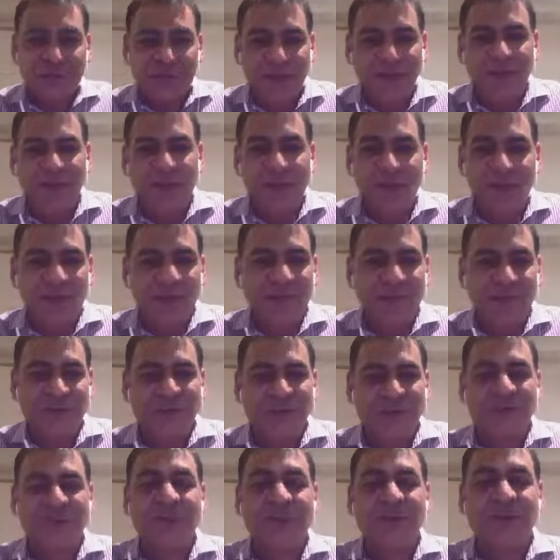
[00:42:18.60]

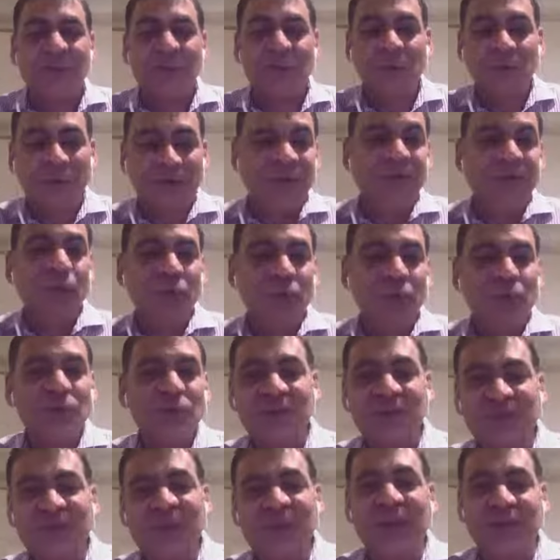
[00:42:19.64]
technologies. And when he
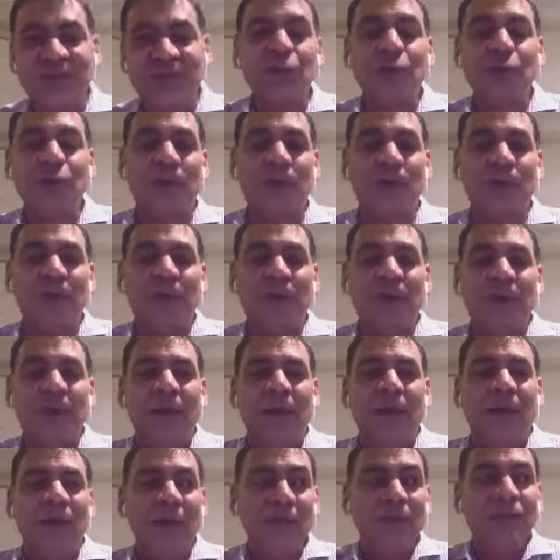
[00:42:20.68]
uses that term,
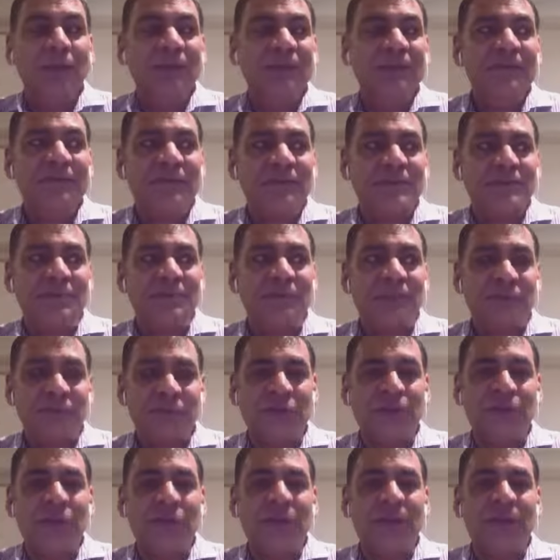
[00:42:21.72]
I believe it's a
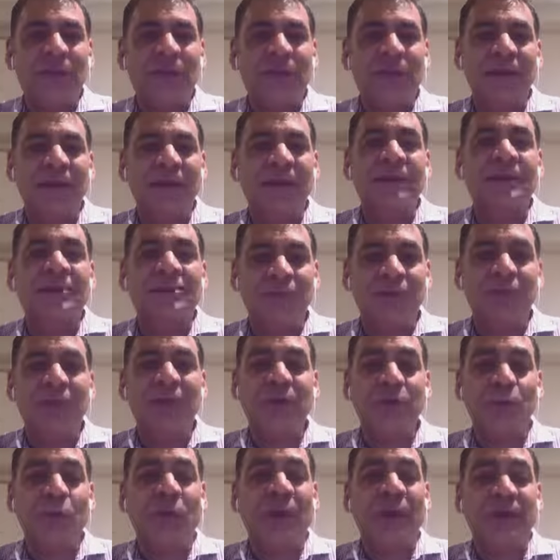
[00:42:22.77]
term in an
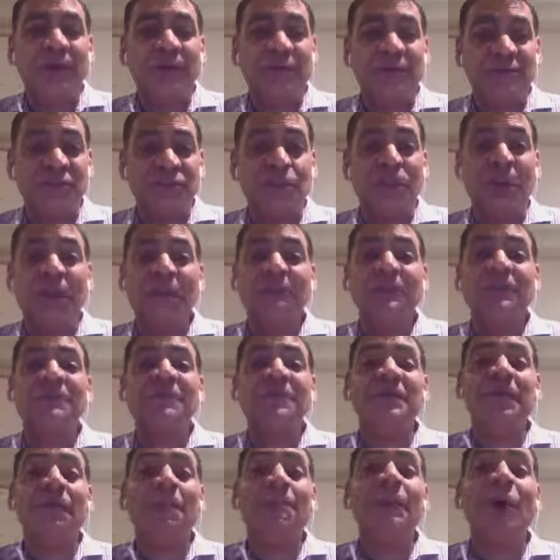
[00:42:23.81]
endearing way, disruptive
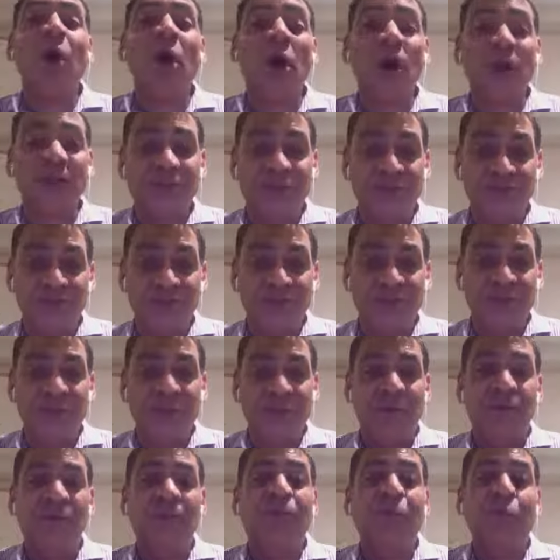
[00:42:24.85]
in a positive,
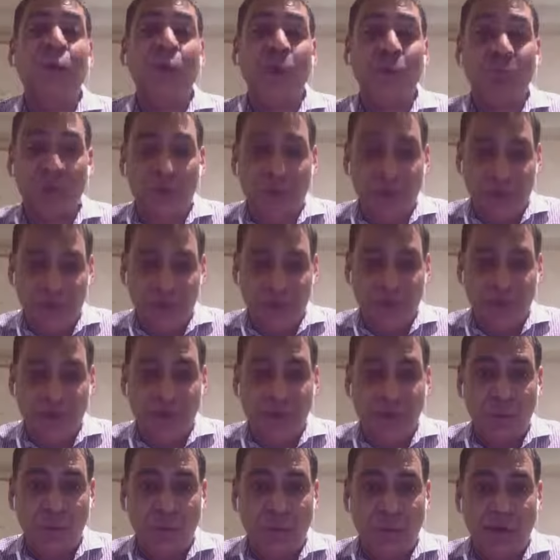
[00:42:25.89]

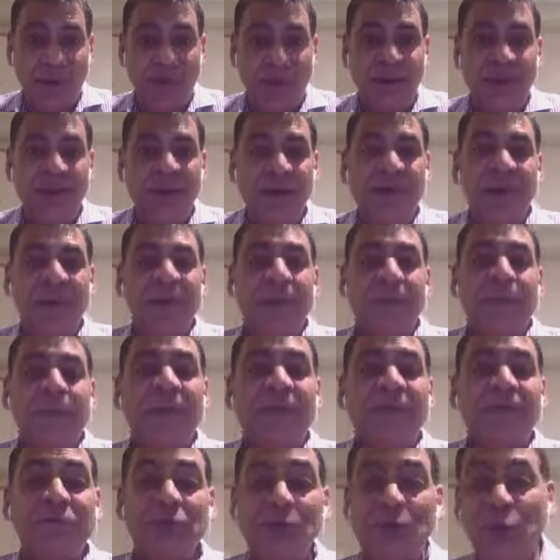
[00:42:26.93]
forward-thinking way. Right. But
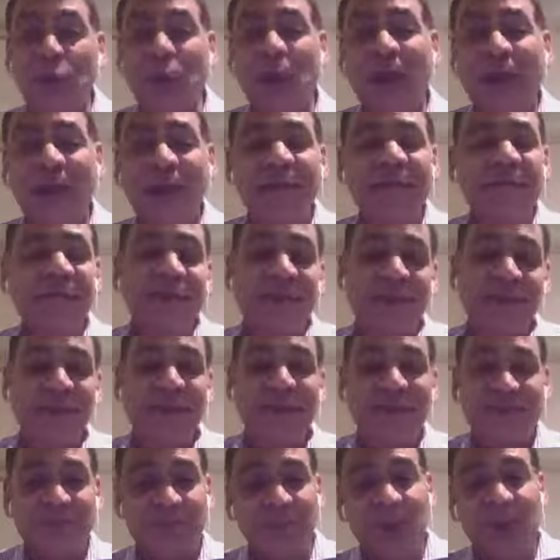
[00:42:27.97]
if you have an
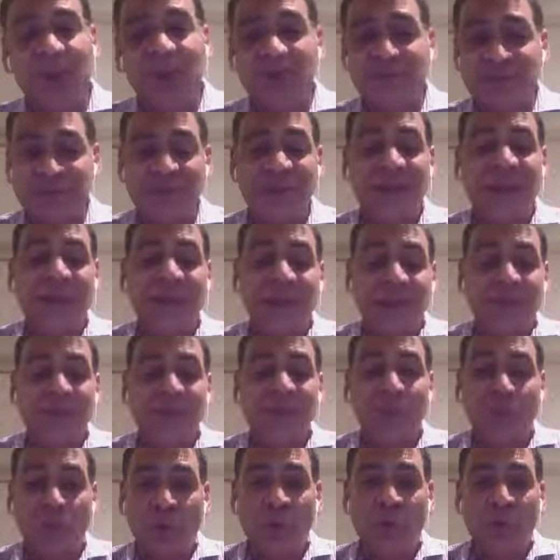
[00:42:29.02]
inexperienced lab
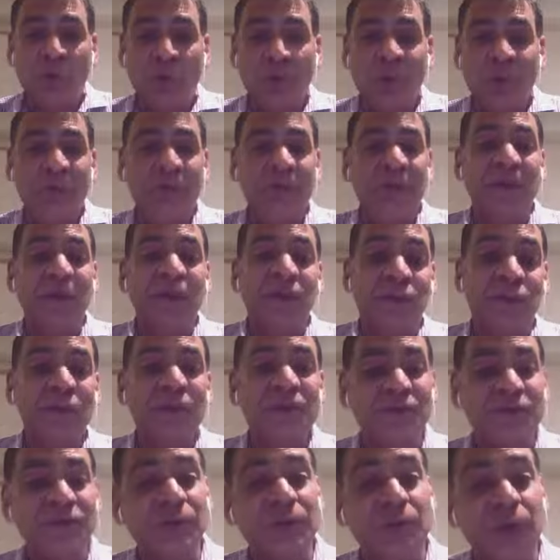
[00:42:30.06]
to work with and you're
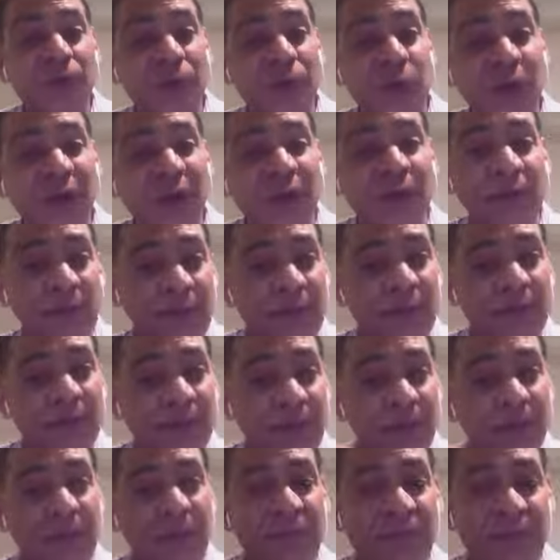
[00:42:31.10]
still not
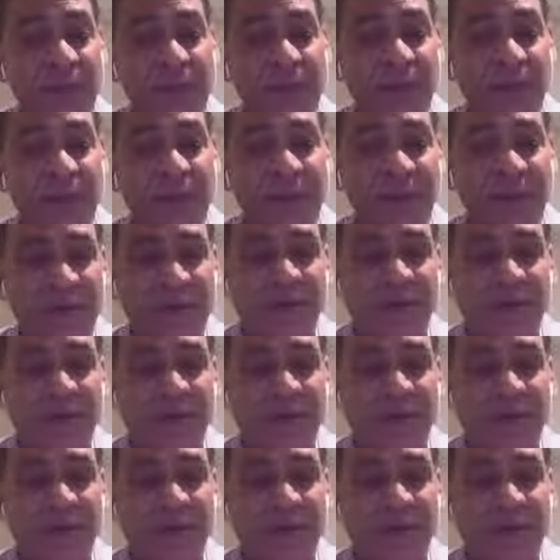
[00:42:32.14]
there at a